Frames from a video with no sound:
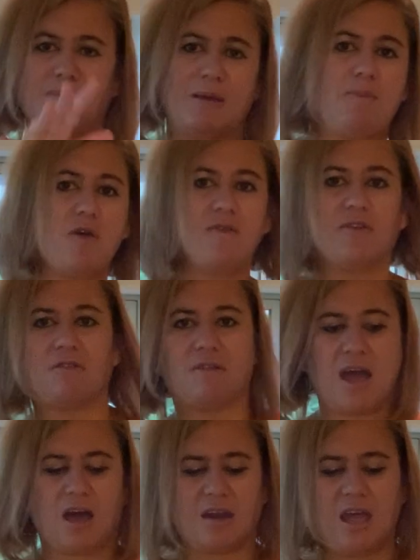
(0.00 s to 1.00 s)
to be moving
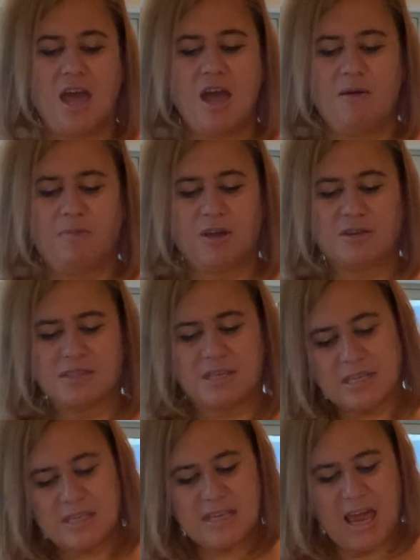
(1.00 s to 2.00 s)
around, because
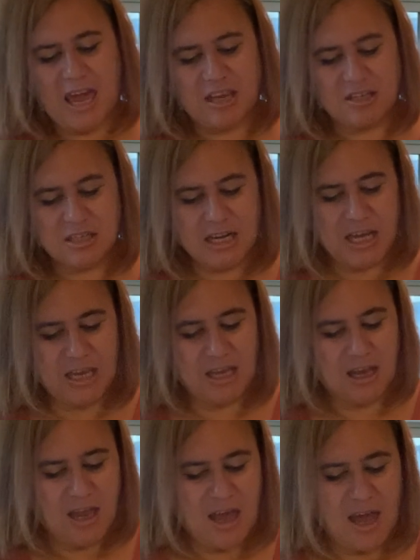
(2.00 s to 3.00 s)
this is actually
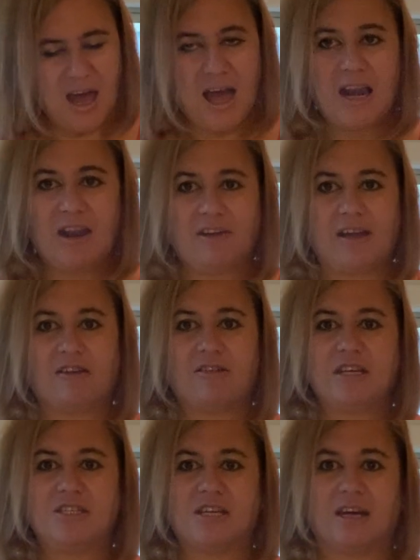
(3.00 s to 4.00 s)
a living
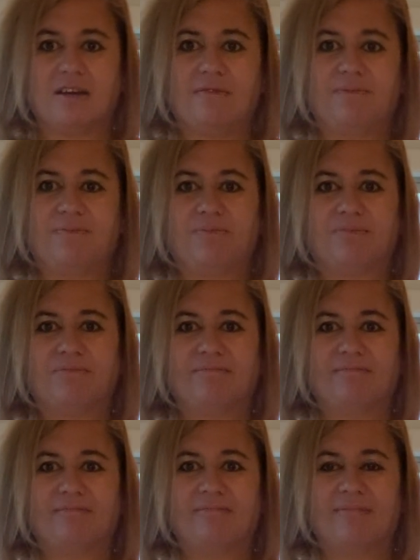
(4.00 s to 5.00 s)
creature.
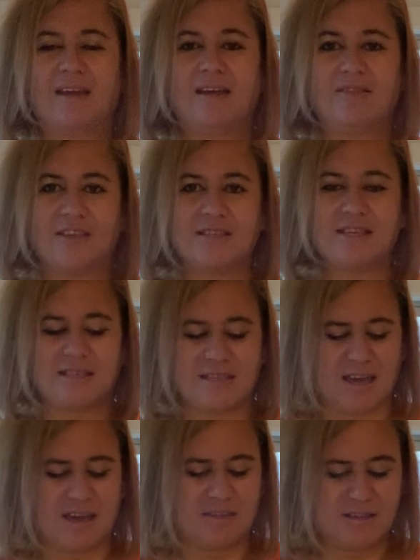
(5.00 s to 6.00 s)
This is
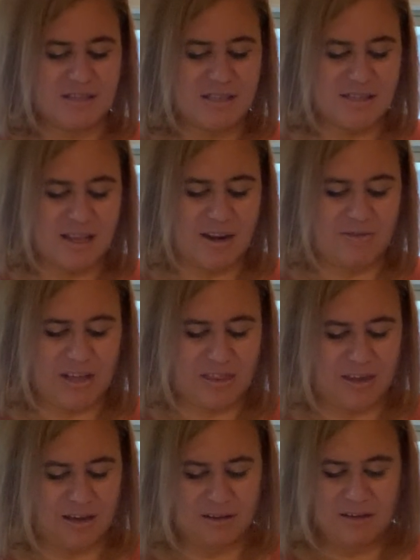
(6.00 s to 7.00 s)
a living
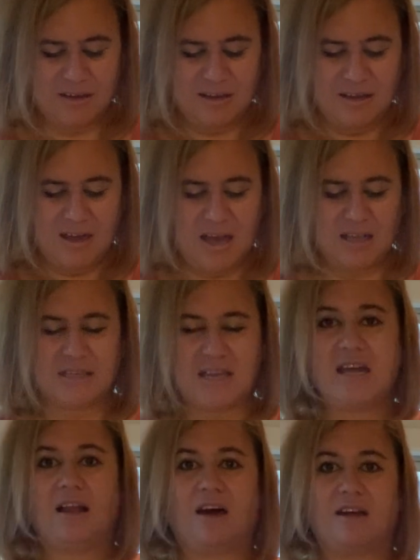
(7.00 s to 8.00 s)
thing. As
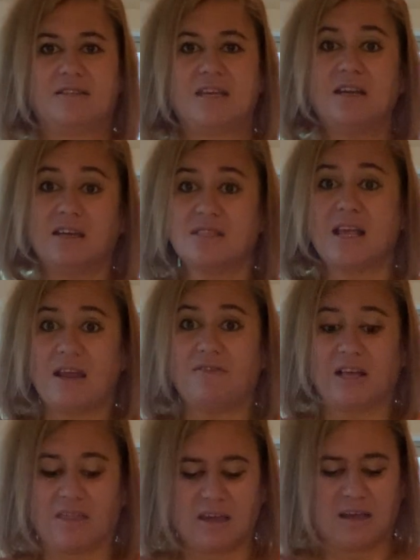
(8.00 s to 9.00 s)
ELO said, it's a
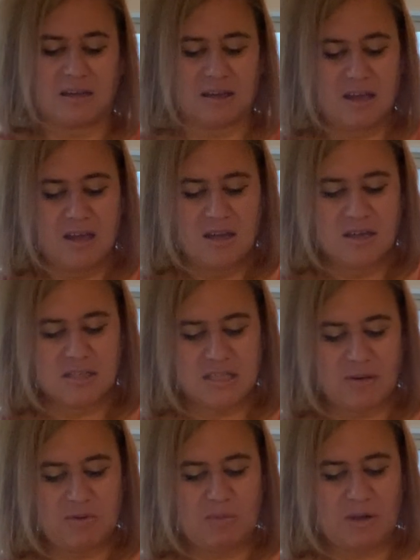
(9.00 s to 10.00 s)
living thing.
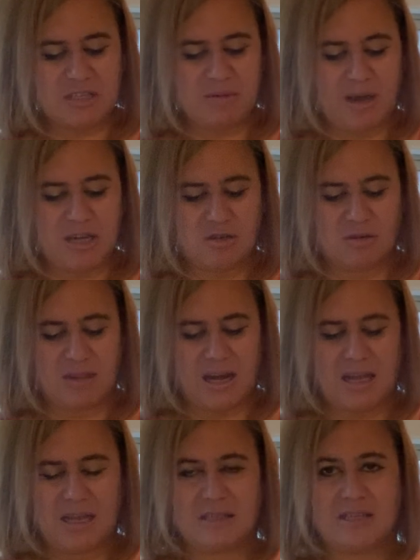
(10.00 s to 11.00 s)
So we want to make sure that
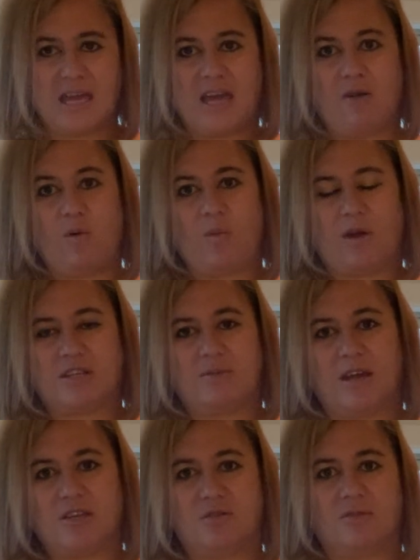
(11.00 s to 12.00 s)
it gets air. We want to
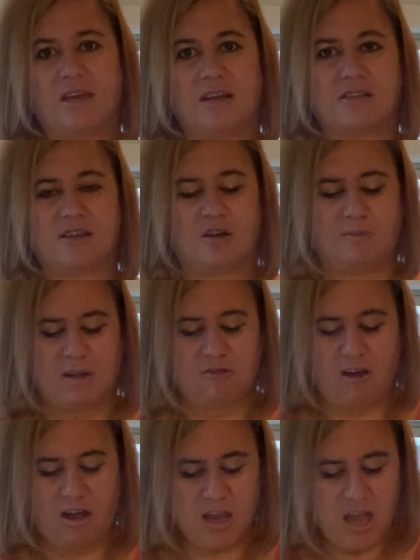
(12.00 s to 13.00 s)
make sure that it's going to be
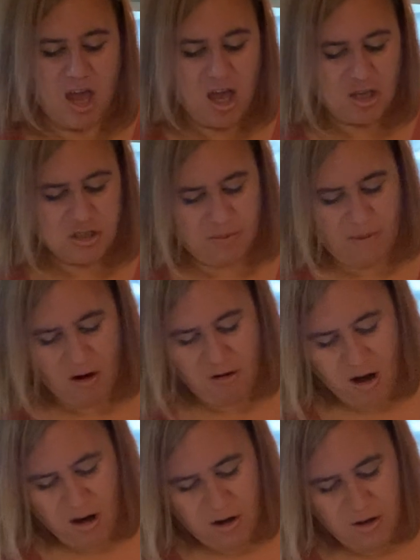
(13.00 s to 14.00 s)
growing.
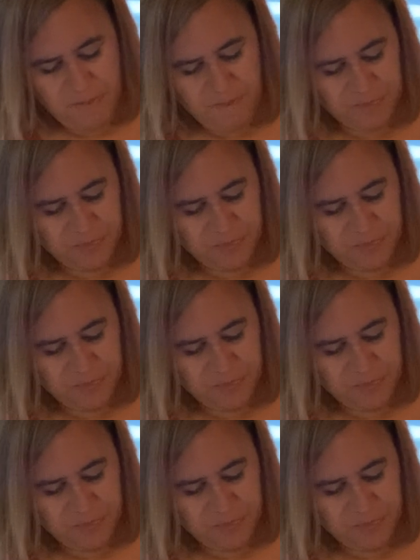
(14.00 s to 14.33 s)
Tomorrow,